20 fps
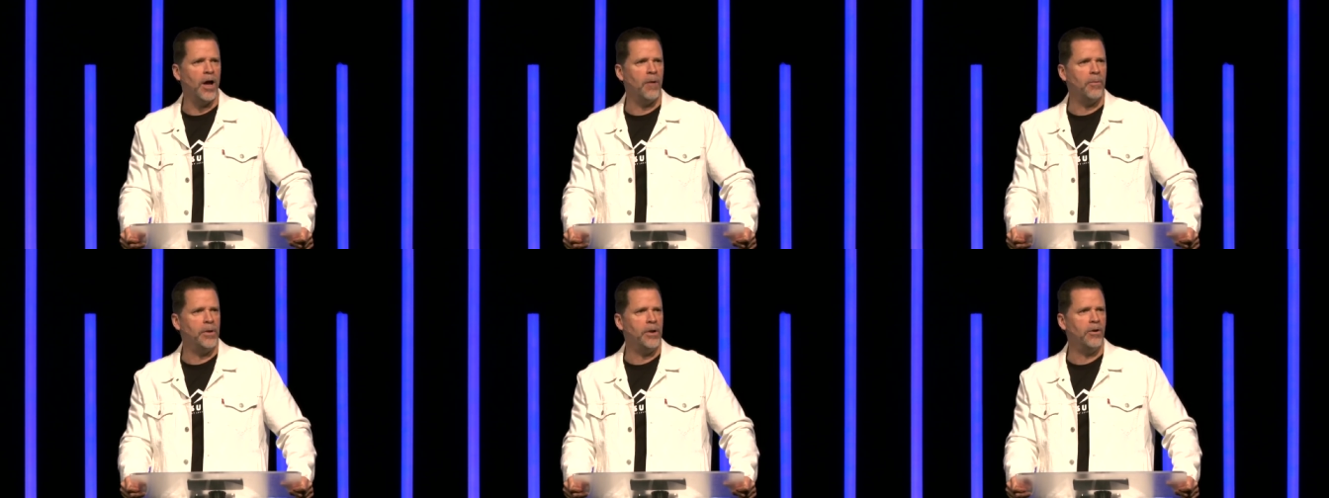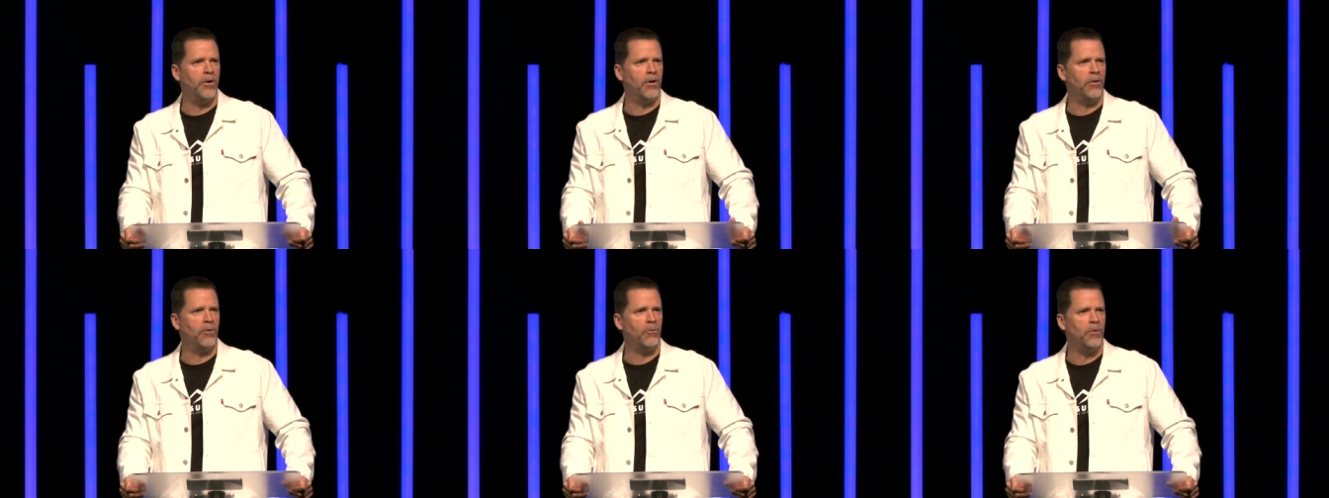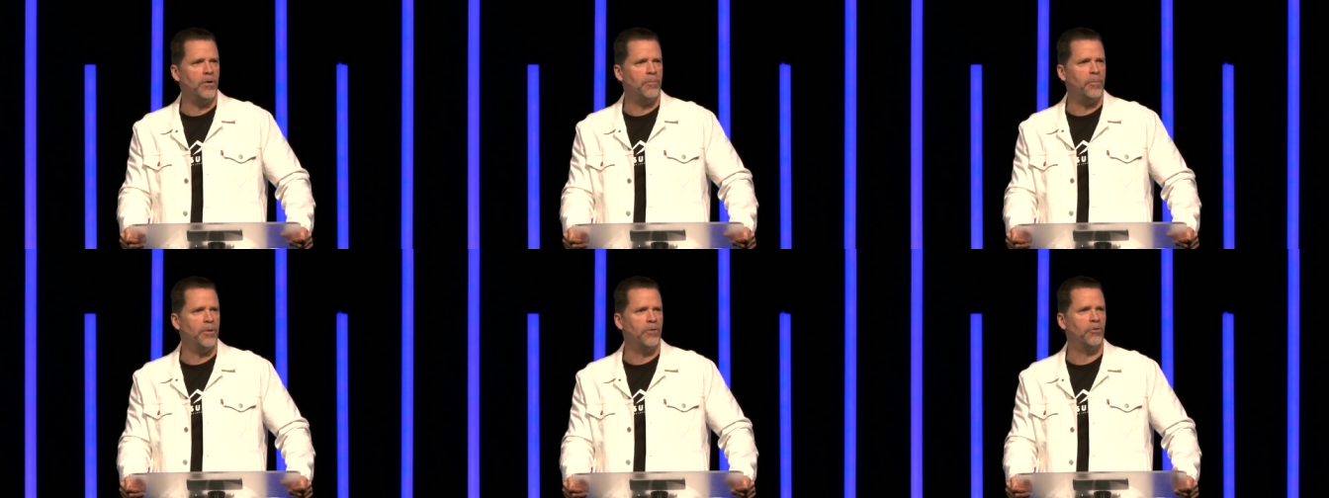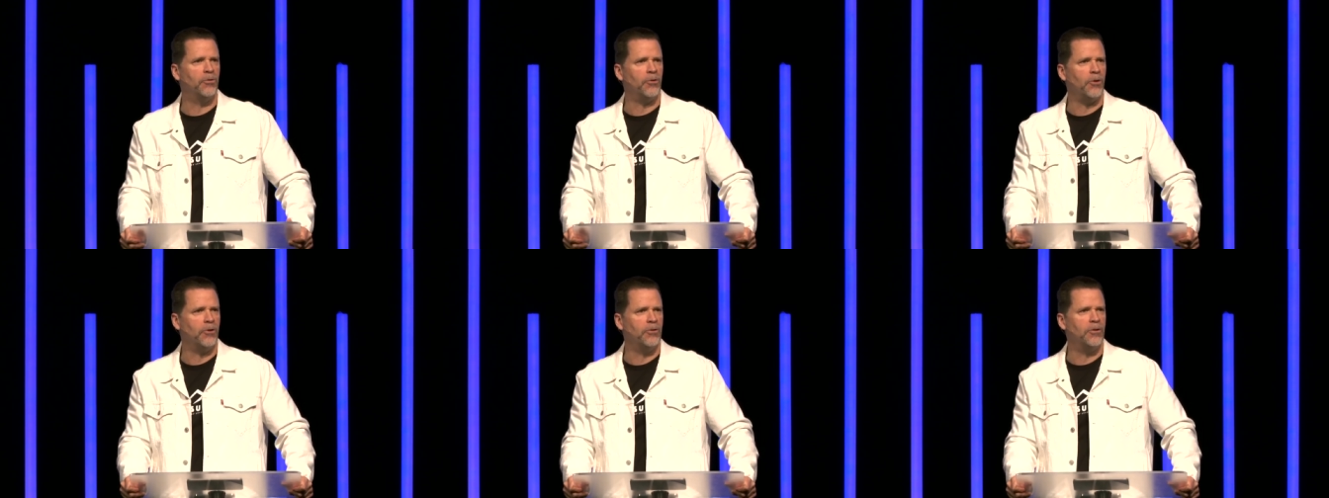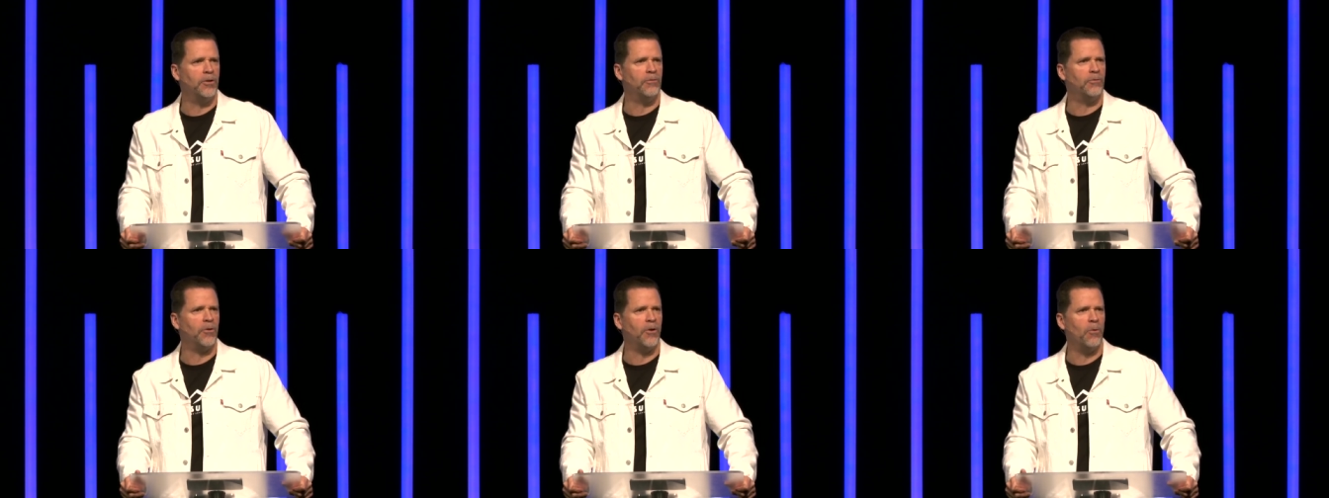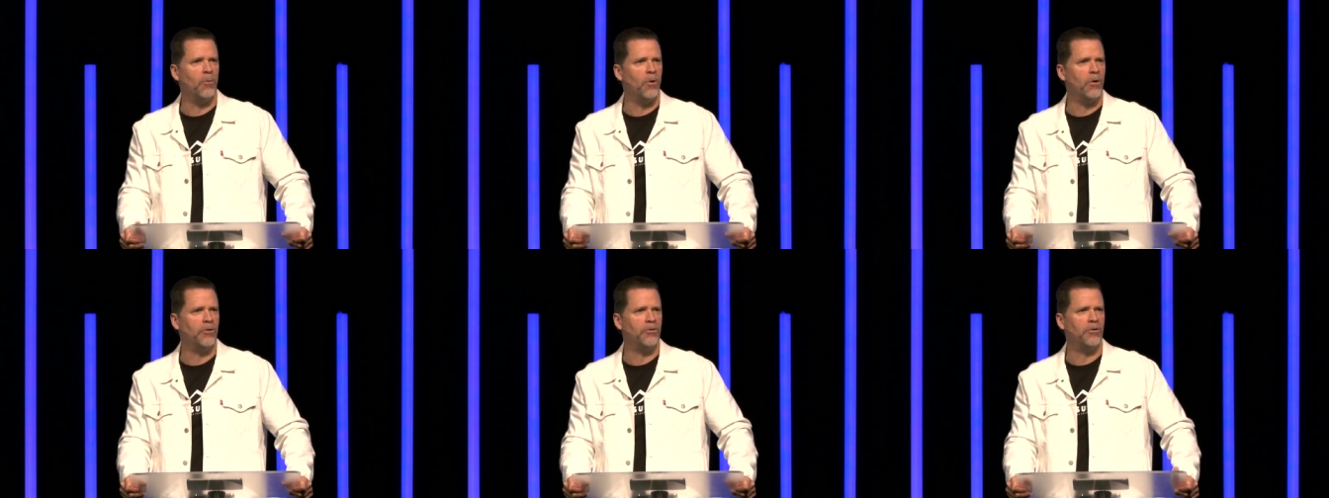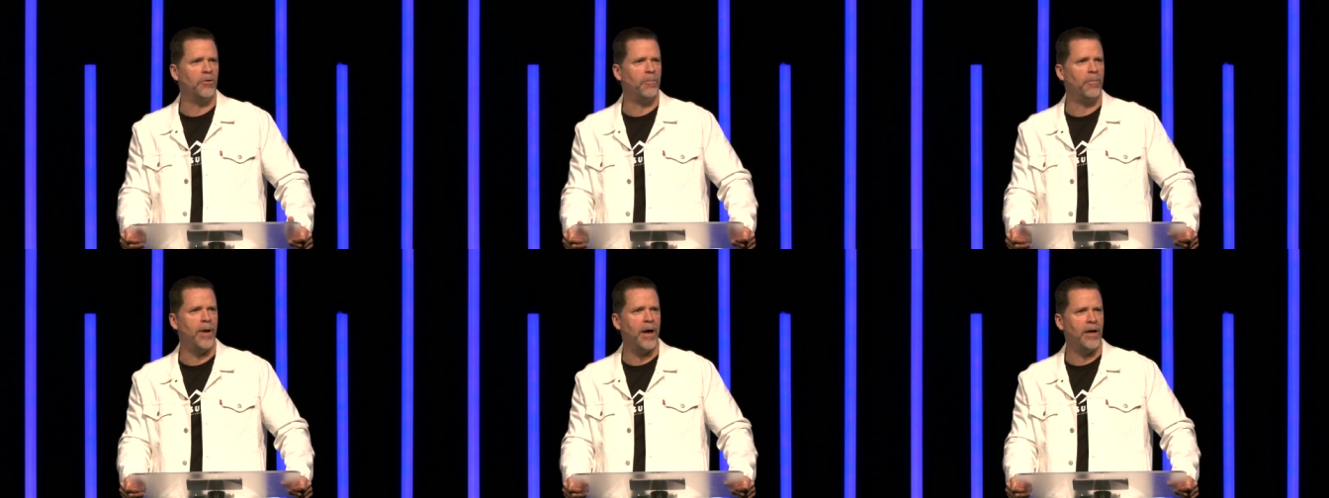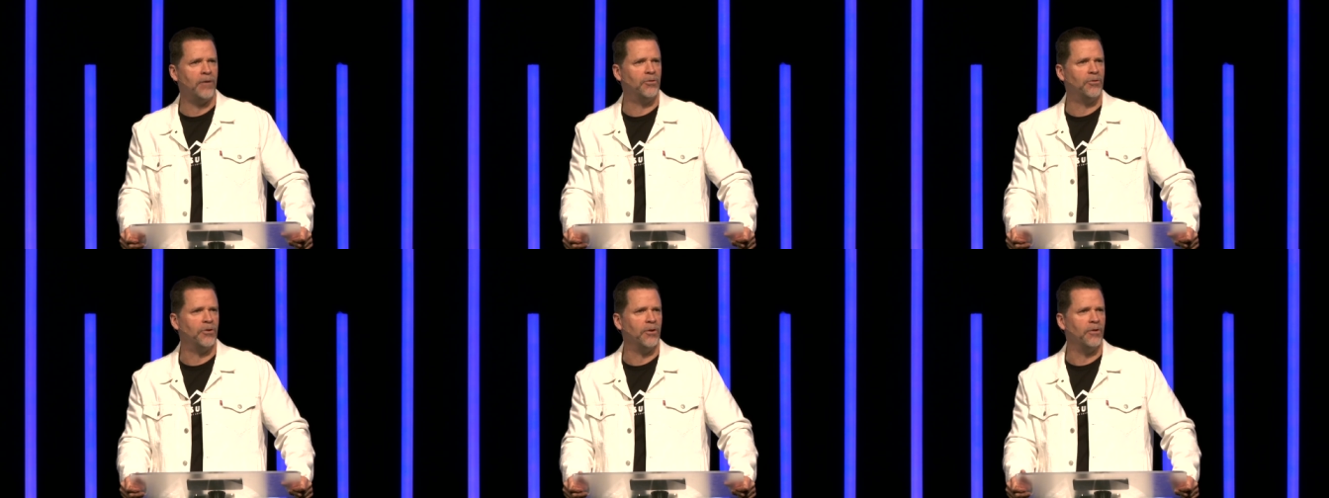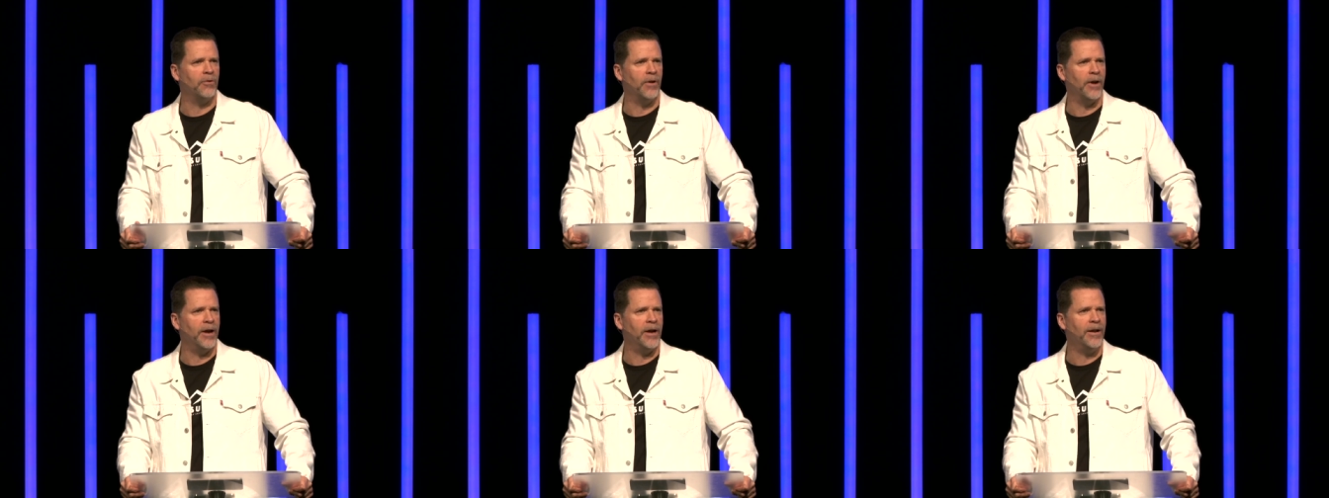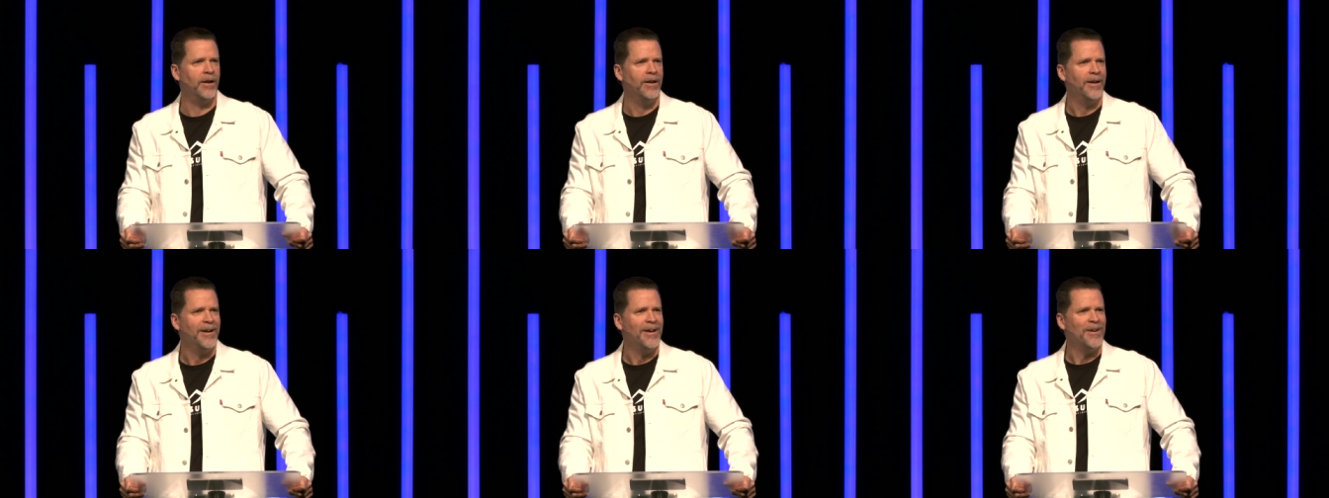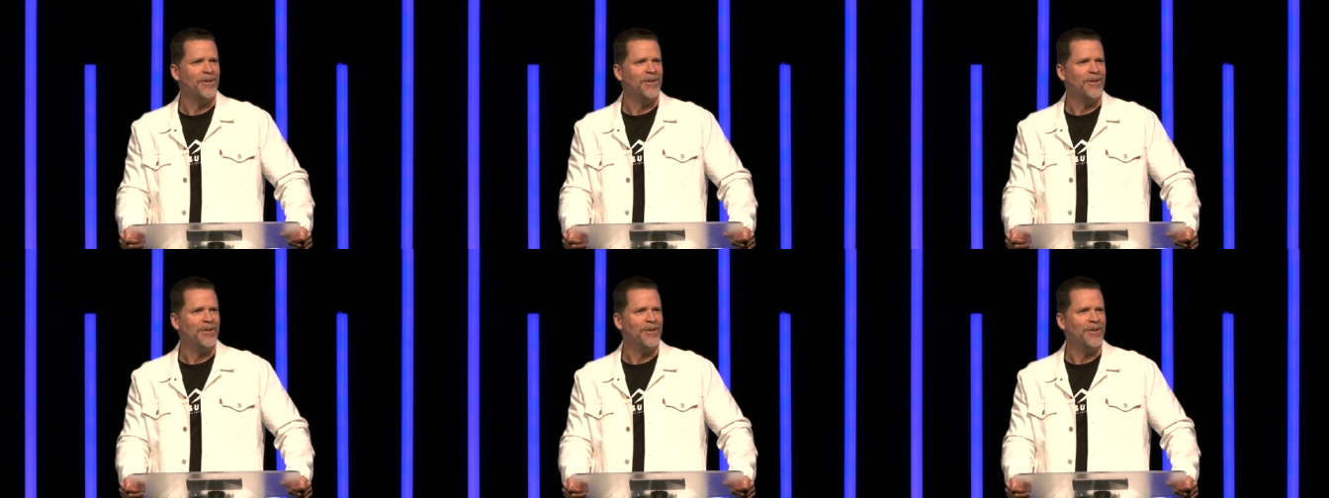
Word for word: How many know that we've been searching for a worship pastor, right?